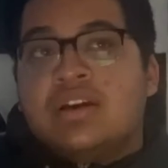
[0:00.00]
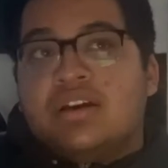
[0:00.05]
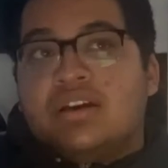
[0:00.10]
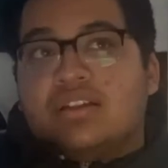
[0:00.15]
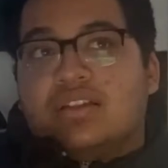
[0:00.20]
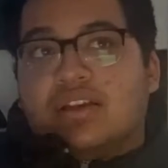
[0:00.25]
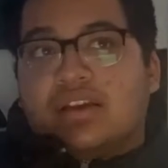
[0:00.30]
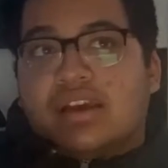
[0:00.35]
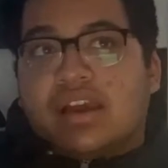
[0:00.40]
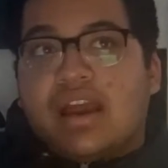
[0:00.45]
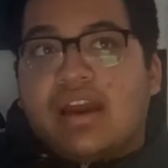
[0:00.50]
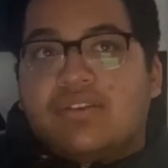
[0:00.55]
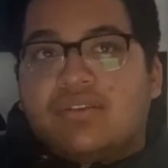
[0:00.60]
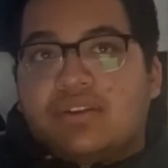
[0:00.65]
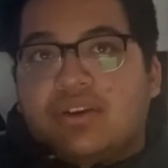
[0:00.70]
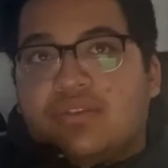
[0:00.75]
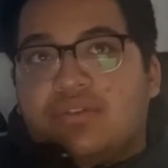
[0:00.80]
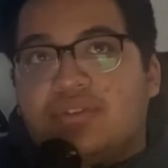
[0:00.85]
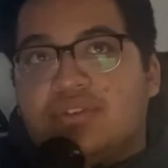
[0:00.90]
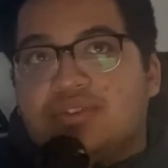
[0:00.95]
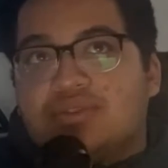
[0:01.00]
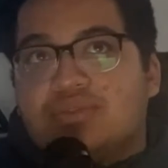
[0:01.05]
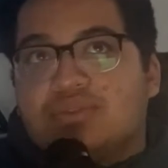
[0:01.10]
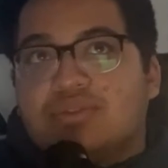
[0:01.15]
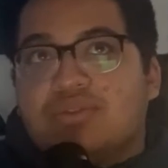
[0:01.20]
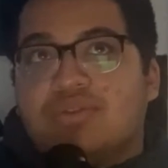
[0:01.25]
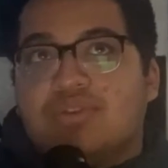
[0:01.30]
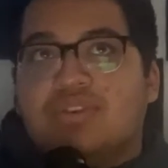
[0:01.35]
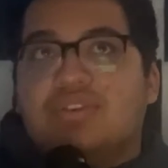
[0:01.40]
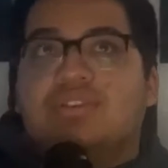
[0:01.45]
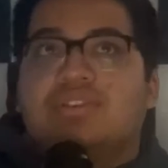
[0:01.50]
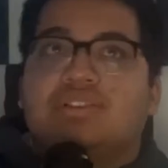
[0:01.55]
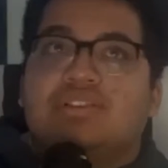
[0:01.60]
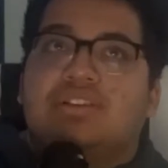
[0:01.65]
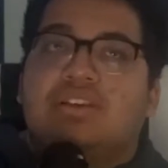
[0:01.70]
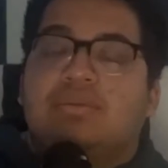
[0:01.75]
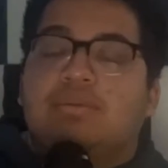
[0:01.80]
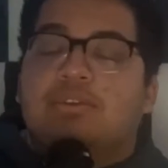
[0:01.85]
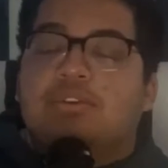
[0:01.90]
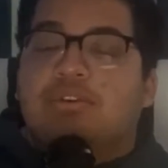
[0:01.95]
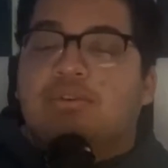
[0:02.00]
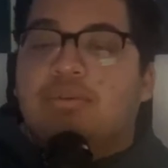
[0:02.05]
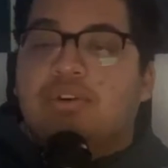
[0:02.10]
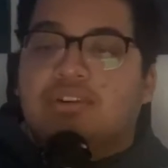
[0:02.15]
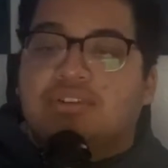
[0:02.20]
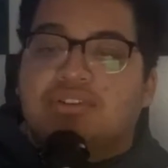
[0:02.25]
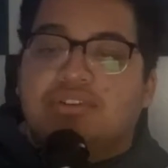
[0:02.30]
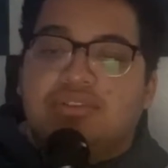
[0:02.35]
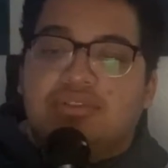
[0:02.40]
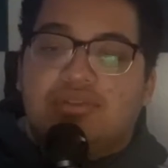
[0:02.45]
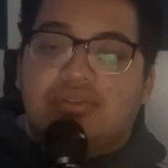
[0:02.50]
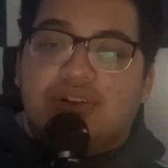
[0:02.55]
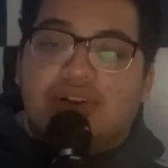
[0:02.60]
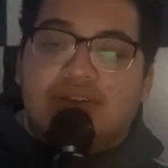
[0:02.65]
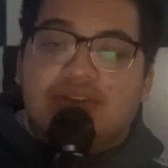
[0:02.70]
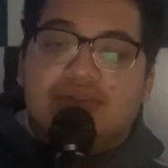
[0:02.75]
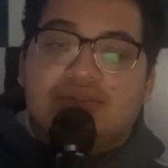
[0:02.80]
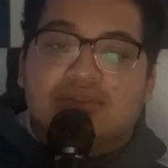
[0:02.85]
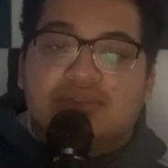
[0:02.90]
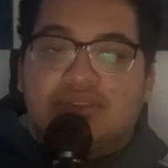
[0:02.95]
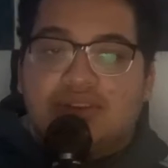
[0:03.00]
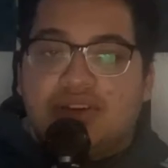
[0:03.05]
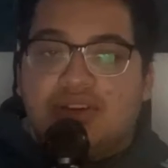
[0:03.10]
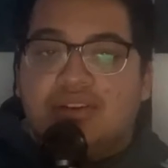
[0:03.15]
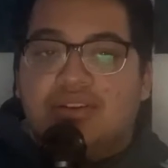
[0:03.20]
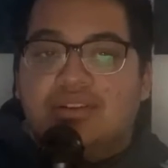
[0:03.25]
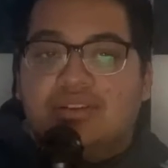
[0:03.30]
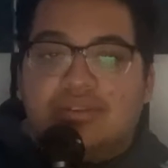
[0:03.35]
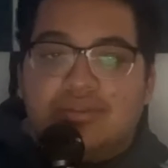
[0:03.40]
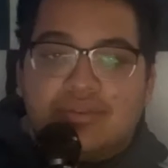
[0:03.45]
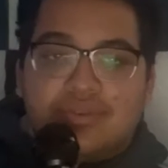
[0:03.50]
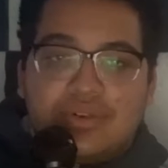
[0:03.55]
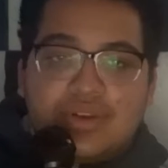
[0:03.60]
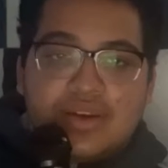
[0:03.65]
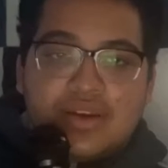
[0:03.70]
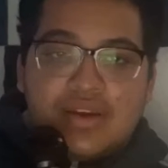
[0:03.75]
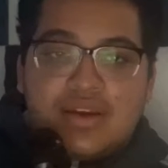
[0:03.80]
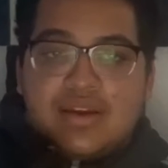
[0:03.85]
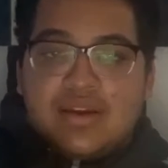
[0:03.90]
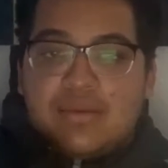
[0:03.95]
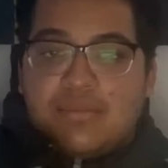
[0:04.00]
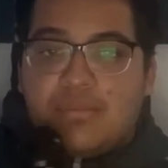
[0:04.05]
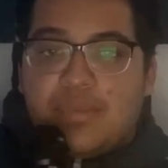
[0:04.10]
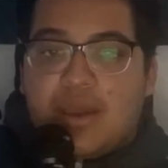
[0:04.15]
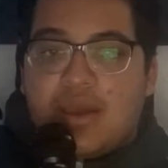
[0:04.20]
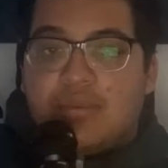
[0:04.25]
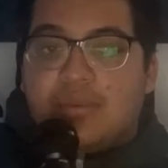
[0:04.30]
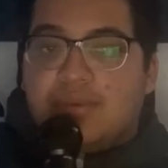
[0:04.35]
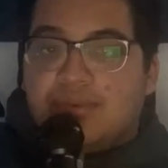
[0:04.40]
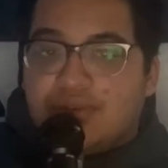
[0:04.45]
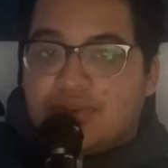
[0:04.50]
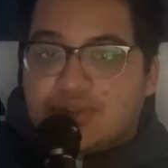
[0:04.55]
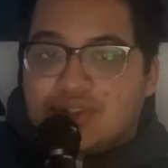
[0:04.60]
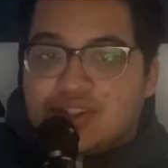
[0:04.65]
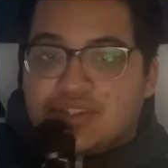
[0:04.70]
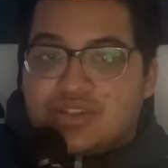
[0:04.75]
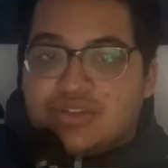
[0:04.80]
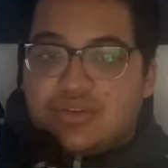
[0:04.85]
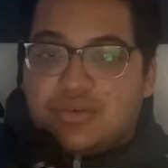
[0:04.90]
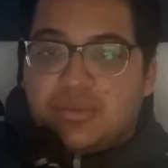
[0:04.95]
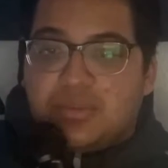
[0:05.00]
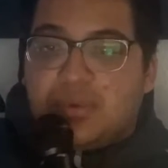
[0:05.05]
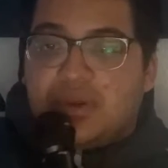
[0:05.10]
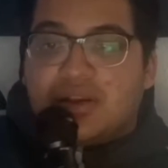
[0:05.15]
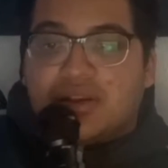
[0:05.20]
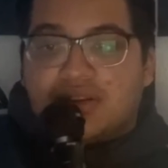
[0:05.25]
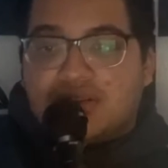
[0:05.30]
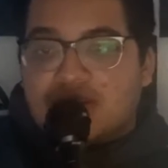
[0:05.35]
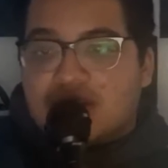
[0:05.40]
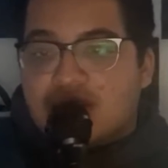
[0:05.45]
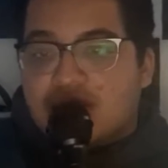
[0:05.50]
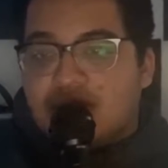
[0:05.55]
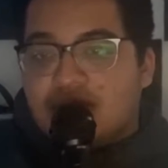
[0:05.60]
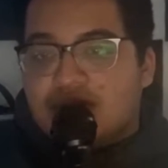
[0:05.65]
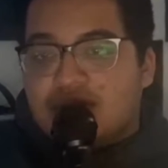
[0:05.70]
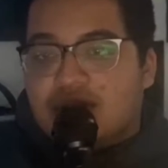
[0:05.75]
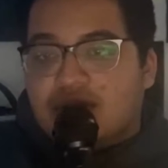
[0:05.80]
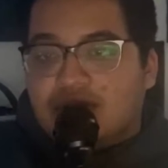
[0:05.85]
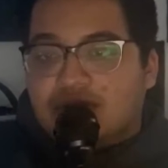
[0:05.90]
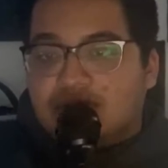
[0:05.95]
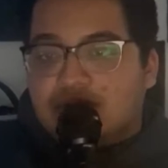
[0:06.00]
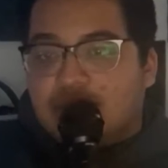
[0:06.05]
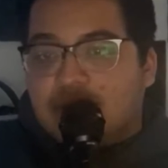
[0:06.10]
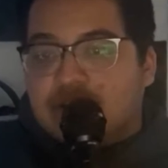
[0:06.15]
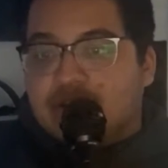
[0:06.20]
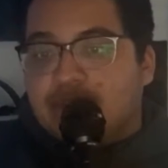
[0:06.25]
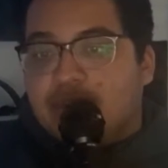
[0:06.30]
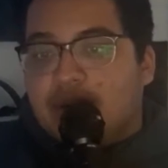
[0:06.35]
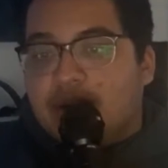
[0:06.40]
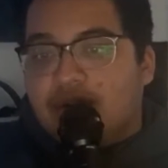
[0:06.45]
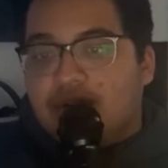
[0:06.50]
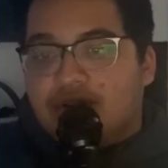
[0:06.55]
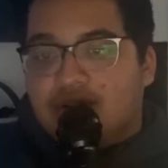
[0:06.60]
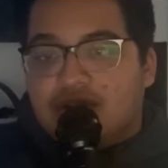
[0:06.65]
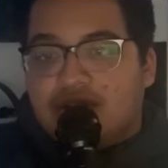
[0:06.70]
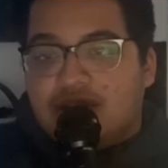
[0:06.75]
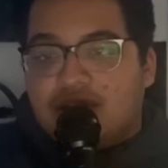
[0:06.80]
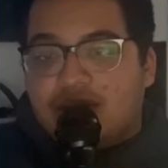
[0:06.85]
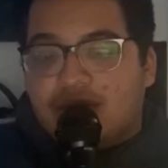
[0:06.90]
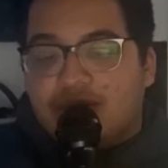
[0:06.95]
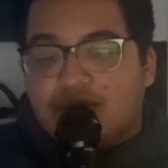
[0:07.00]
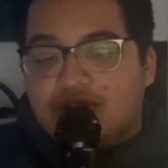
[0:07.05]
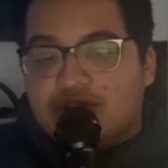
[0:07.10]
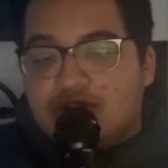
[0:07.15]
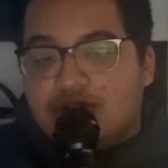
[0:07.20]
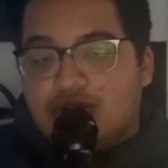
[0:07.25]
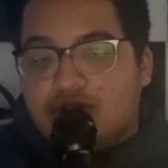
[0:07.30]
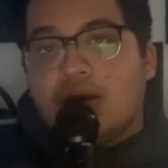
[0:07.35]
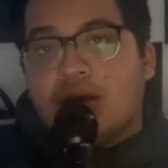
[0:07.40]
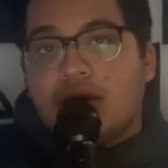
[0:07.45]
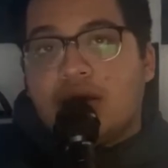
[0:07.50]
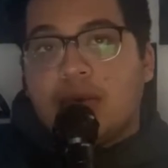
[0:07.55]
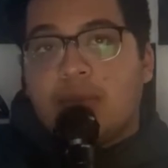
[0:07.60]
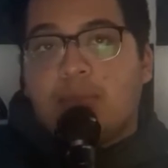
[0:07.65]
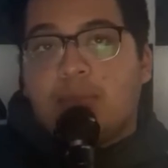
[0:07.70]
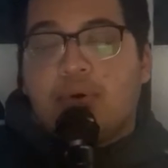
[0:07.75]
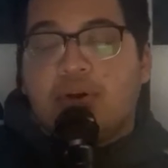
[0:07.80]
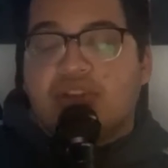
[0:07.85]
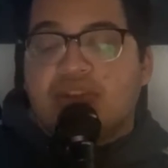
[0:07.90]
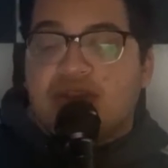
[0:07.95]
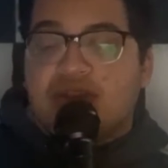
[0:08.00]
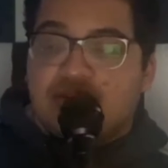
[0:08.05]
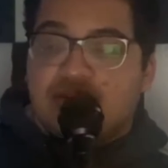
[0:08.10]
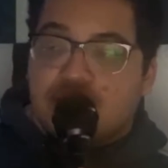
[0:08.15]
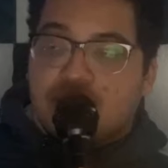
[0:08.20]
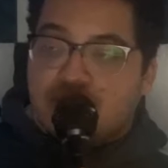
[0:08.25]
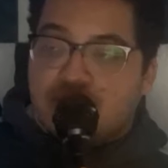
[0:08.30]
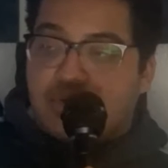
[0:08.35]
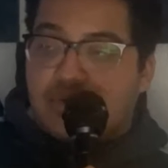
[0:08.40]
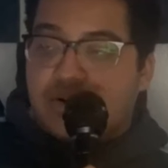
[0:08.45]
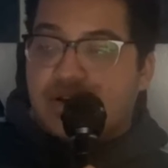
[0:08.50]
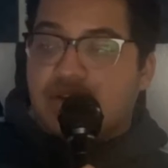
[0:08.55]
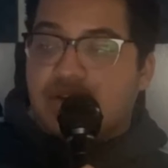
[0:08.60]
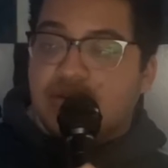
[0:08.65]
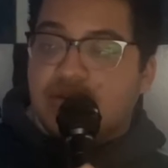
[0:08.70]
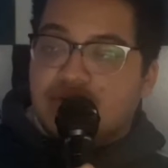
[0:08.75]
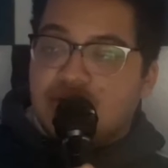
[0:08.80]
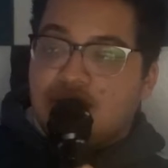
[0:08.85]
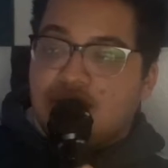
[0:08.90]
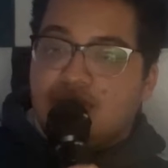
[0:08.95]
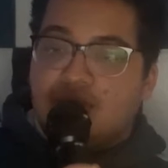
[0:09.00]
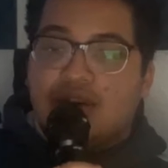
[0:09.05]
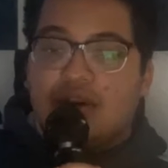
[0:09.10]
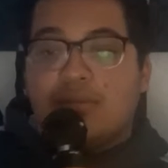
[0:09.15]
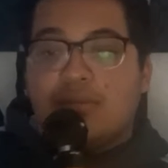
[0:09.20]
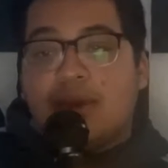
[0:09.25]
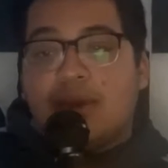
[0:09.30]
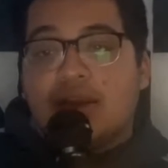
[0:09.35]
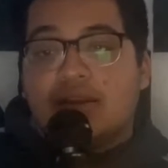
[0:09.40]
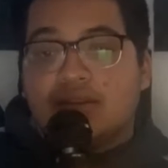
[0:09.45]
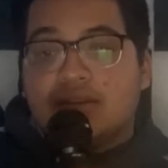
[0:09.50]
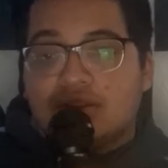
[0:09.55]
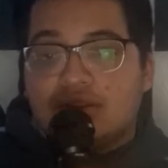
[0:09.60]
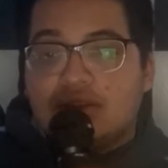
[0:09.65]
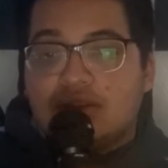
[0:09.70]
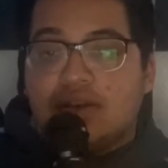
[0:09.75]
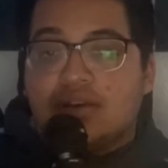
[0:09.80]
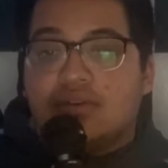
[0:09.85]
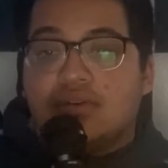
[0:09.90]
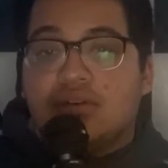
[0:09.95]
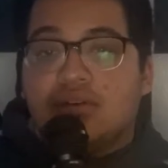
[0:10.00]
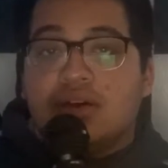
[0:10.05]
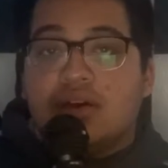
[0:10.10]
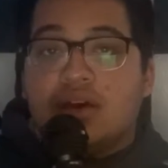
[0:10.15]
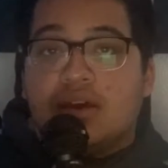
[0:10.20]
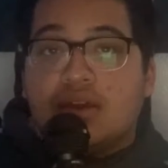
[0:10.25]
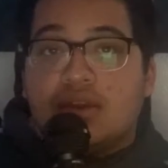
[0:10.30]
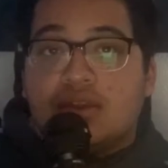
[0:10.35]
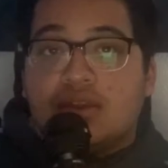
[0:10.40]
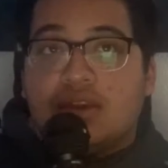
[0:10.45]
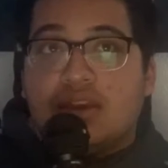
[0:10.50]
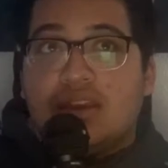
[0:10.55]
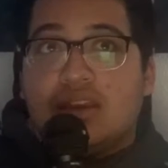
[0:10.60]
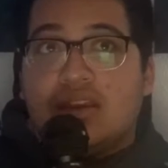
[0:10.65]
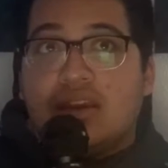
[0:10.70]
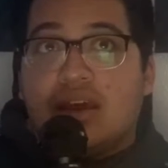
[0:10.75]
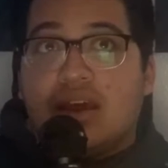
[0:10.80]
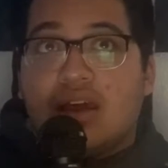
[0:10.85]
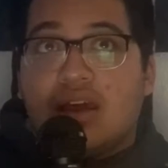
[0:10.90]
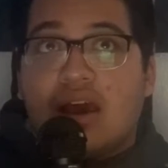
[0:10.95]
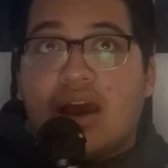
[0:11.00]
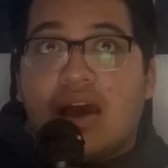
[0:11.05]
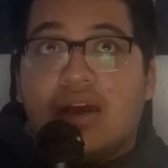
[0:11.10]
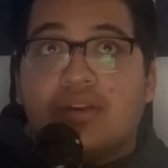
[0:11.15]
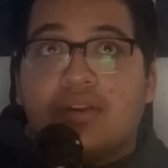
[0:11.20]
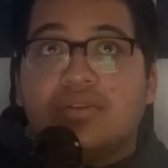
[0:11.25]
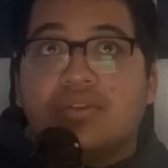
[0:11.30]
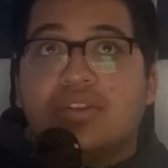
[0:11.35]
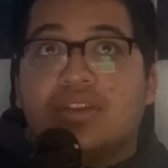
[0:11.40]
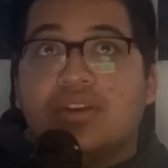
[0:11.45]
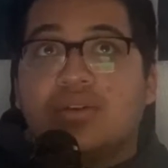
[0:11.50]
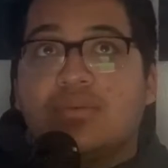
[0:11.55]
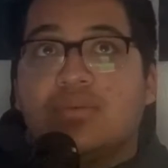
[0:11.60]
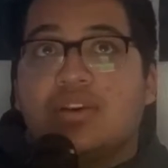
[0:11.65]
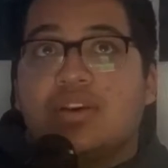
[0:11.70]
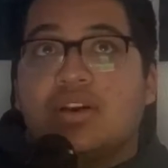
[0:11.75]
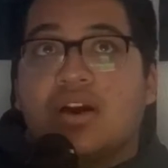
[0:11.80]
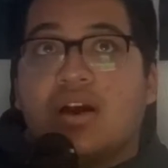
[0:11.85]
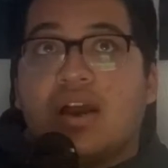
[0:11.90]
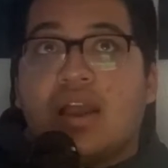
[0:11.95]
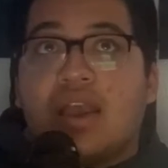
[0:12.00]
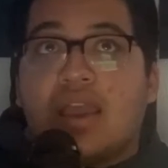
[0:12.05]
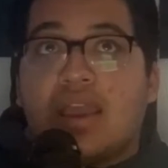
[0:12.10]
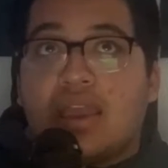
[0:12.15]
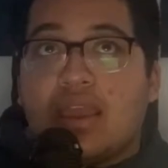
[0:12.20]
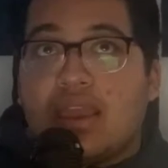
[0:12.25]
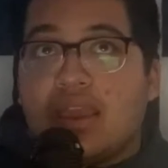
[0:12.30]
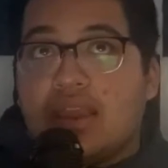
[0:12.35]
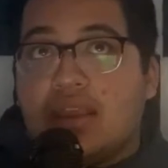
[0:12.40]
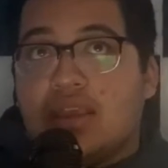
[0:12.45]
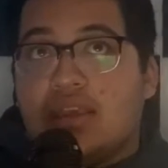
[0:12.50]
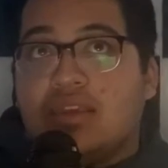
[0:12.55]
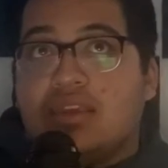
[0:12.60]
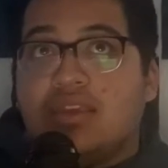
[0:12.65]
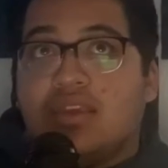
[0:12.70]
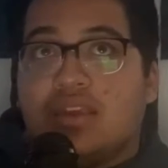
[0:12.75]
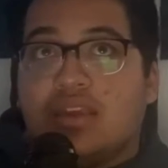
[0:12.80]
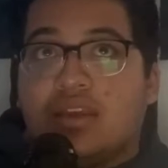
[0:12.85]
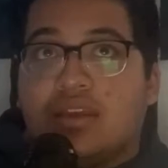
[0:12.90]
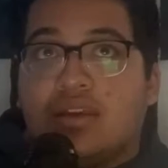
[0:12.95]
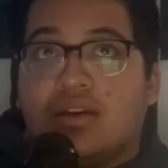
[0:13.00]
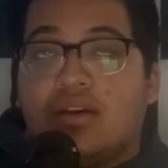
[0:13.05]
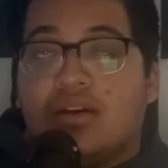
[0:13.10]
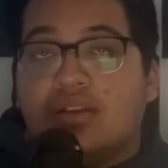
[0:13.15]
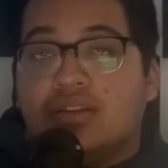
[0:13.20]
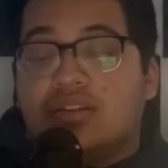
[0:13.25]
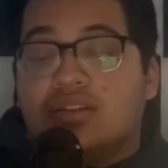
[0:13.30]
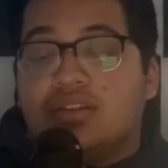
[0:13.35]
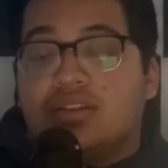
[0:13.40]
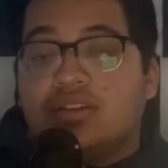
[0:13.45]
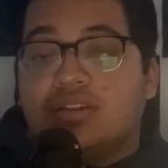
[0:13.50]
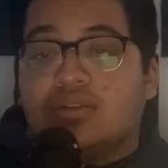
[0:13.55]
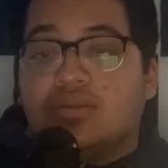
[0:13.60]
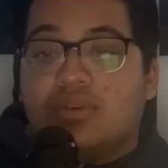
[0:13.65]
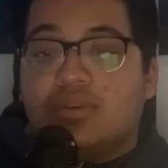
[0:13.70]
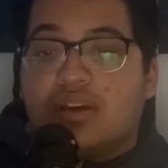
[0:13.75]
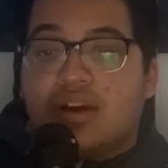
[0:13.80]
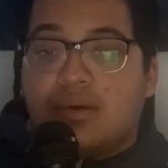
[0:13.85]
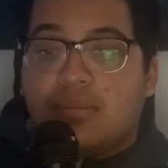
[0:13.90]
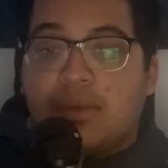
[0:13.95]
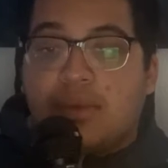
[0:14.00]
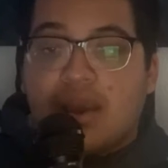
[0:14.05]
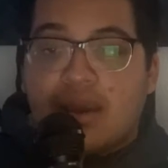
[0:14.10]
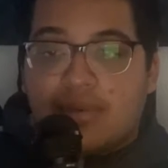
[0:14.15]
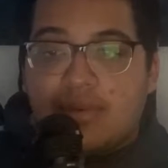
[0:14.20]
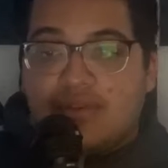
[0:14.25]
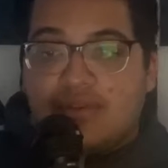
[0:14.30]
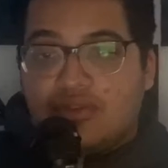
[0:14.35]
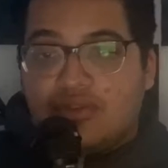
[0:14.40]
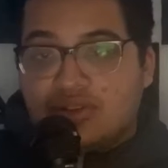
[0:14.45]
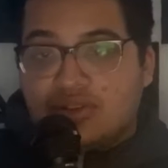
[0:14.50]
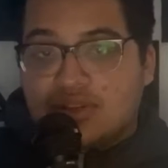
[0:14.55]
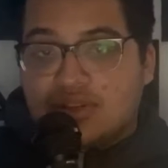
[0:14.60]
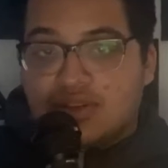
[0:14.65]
Like, after I finish recording this, I'm going to go watch the director's cut of Batman vs. Superman, because I heard that was much better than the original. But, so 2013 we get Man of Steel. Then, I don't think we got anything until we got Batman vs.